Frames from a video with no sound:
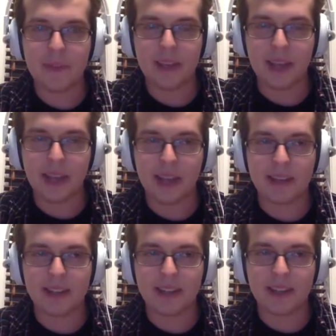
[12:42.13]

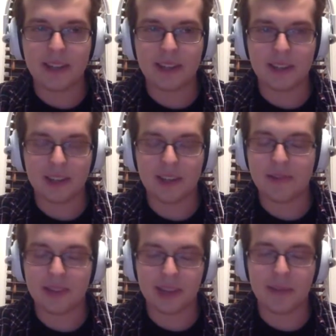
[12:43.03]
and I was like, oh
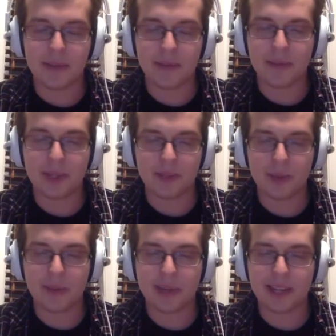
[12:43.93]
fuck, I'm gonna piss my
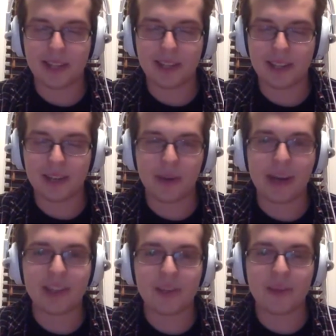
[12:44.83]
pants. I like ran
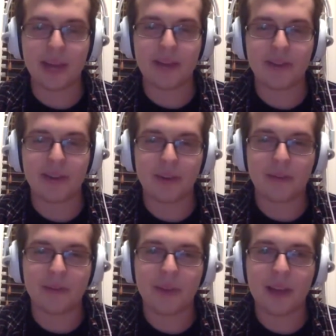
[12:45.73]
to the bathroom,
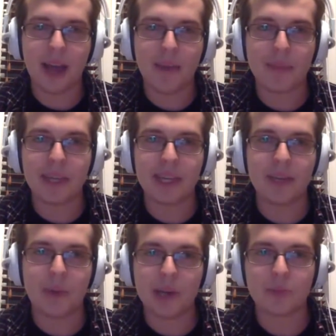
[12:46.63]
I peed,
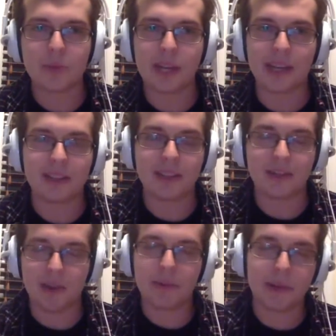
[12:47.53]
washed my hands, and
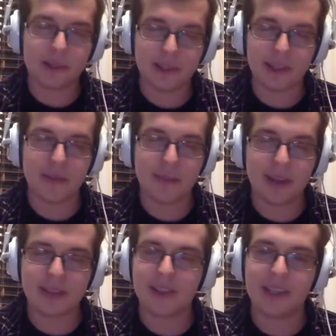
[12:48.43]
right when I was like about
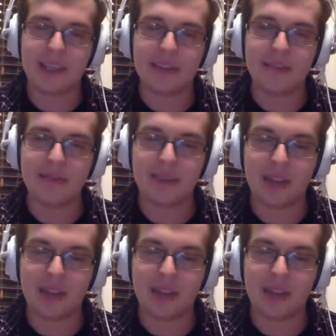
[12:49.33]
to leave, I